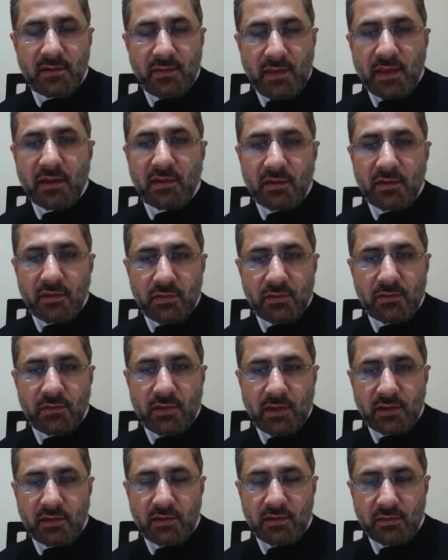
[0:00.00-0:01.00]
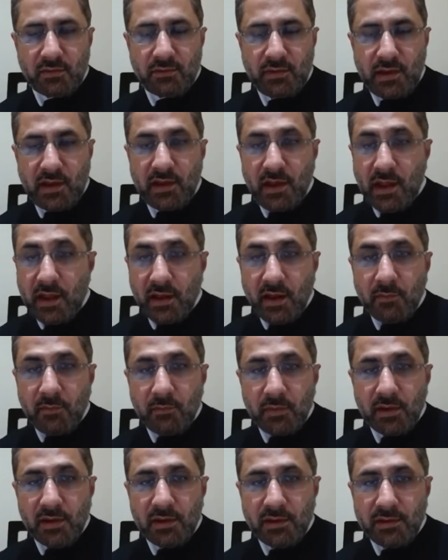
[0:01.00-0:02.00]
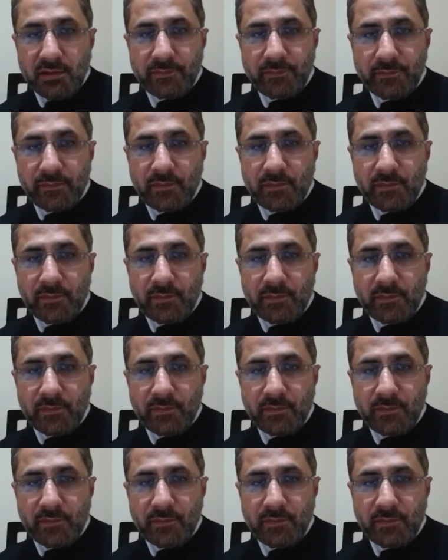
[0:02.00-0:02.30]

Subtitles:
Thank you. And humbled.